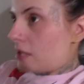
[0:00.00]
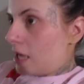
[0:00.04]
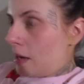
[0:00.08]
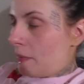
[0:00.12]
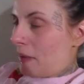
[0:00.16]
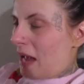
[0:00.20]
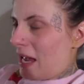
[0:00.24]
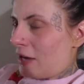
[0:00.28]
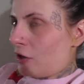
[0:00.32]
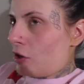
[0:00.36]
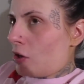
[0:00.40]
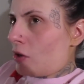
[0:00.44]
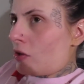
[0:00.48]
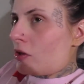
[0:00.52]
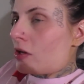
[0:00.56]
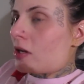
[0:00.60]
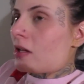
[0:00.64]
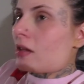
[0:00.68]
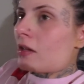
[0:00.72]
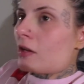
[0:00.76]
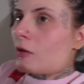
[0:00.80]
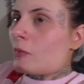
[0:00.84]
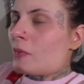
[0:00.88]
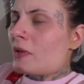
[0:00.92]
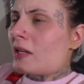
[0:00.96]
Top. I know they're
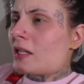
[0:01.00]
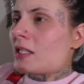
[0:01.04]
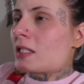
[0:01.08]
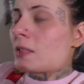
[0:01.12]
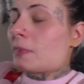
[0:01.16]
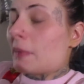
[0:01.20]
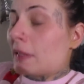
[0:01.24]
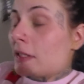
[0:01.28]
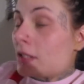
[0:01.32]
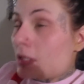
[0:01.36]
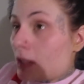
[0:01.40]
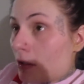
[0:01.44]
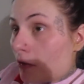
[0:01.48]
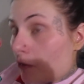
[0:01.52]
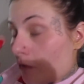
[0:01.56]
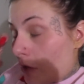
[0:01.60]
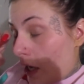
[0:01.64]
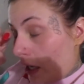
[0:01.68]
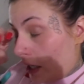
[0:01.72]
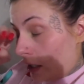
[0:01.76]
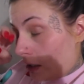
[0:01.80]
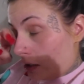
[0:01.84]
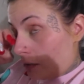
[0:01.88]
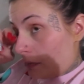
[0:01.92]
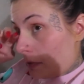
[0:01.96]
a little bit expensive.
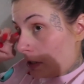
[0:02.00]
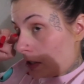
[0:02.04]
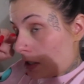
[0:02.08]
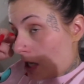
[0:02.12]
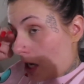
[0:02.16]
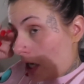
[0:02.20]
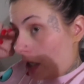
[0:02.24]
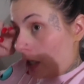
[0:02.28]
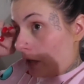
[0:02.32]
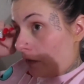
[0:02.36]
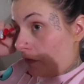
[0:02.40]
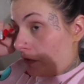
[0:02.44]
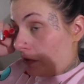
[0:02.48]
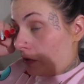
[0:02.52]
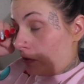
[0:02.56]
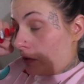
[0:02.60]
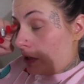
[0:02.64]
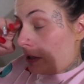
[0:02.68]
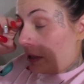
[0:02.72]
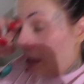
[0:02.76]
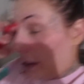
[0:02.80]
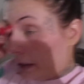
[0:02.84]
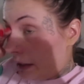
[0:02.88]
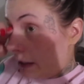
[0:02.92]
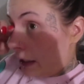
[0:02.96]
I get them at Target for
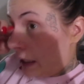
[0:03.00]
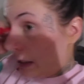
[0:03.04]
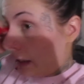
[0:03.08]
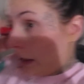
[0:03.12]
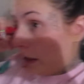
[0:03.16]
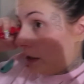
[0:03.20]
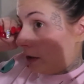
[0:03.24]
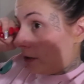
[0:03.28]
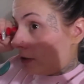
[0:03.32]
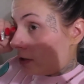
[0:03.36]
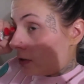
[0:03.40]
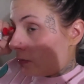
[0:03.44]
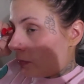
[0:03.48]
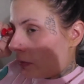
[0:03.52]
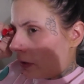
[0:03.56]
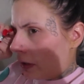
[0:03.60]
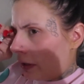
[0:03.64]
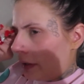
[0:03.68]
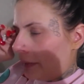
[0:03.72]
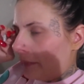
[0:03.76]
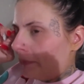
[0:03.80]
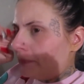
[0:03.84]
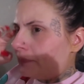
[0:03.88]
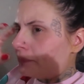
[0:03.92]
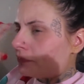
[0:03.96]
three ninety-nine each,
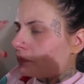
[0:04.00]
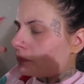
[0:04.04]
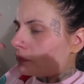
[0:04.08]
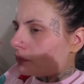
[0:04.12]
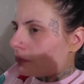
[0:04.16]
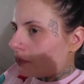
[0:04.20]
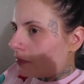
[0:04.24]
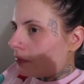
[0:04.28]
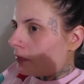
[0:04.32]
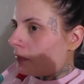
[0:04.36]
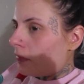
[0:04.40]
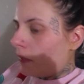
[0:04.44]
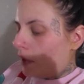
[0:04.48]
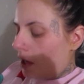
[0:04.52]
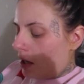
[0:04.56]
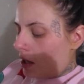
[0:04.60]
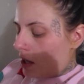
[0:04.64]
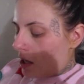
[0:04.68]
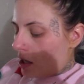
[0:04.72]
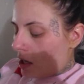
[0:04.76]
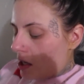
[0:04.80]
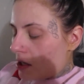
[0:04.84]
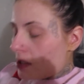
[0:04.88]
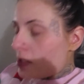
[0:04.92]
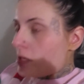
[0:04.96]
but
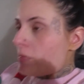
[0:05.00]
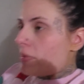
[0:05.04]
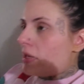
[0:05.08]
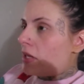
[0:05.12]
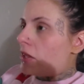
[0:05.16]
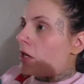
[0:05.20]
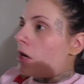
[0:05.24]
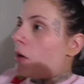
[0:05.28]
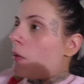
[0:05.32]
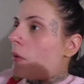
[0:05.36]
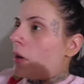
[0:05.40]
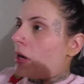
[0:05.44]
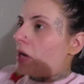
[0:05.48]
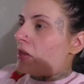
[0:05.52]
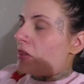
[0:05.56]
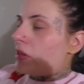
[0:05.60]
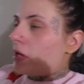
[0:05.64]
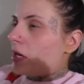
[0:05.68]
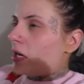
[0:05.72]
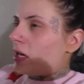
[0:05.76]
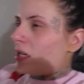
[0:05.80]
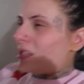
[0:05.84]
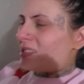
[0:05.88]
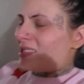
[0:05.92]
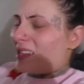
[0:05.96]
to me, they're worth
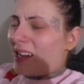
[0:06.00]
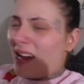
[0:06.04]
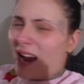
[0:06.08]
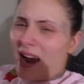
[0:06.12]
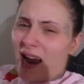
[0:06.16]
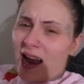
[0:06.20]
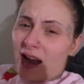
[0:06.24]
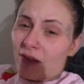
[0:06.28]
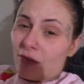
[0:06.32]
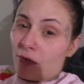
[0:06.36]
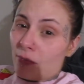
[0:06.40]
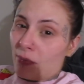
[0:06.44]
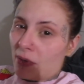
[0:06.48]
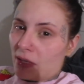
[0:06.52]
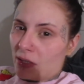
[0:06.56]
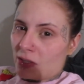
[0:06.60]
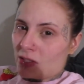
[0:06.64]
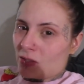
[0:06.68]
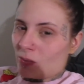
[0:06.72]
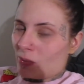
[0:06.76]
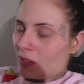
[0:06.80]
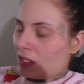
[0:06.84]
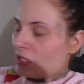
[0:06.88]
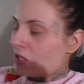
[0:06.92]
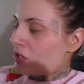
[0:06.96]
it because, like, I have a big
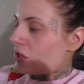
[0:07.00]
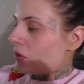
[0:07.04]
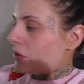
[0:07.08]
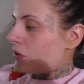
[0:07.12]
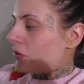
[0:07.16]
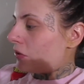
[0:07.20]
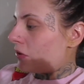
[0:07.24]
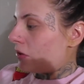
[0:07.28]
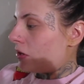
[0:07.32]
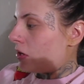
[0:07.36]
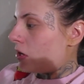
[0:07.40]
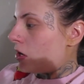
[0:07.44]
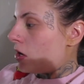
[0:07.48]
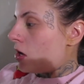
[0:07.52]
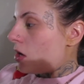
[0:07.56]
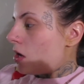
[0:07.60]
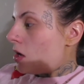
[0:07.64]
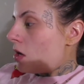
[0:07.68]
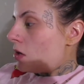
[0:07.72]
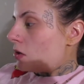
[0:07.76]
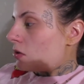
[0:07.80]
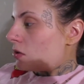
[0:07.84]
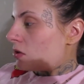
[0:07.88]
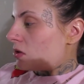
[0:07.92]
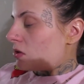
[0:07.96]
sweet tooth.
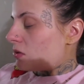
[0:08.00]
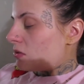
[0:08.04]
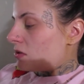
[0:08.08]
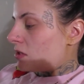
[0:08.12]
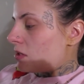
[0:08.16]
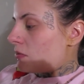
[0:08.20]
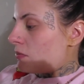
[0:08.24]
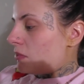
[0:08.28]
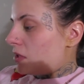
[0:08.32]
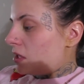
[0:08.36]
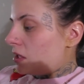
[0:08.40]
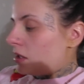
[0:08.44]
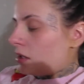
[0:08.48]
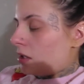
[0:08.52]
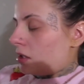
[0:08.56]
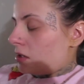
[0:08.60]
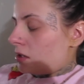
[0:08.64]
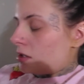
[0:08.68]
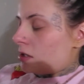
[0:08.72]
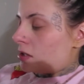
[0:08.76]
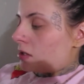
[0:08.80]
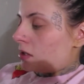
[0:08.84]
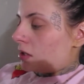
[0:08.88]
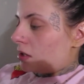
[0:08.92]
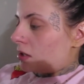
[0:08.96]
So, to me,
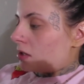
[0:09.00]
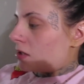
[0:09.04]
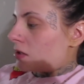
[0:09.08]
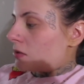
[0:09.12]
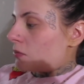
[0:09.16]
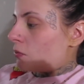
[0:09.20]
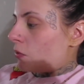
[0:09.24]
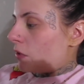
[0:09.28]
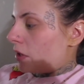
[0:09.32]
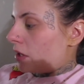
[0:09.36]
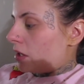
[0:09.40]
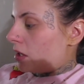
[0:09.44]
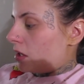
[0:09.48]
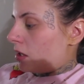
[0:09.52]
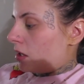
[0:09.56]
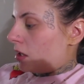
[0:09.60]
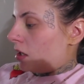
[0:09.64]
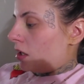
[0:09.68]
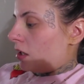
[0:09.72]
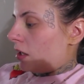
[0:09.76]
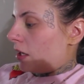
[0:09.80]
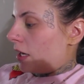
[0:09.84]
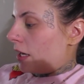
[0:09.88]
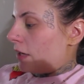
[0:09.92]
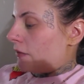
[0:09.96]
it's it's worth
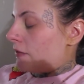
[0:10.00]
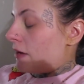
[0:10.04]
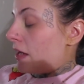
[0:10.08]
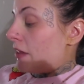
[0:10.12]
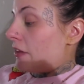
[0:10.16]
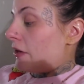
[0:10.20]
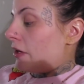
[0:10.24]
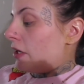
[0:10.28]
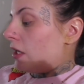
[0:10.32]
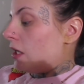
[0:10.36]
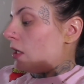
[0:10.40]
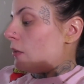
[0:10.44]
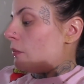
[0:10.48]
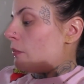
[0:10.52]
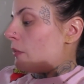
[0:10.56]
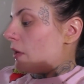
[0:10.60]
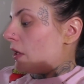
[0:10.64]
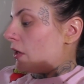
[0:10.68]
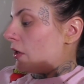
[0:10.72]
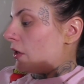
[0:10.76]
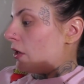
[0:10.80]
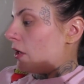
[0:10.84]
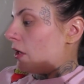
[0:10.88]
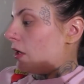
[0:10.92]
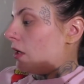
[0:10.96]
it. Like, I'd rather eat
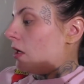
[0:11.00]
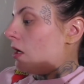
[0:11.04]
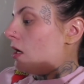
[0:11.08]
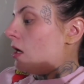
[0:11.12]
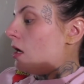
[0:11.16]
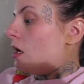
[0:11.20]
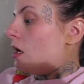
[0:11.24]
better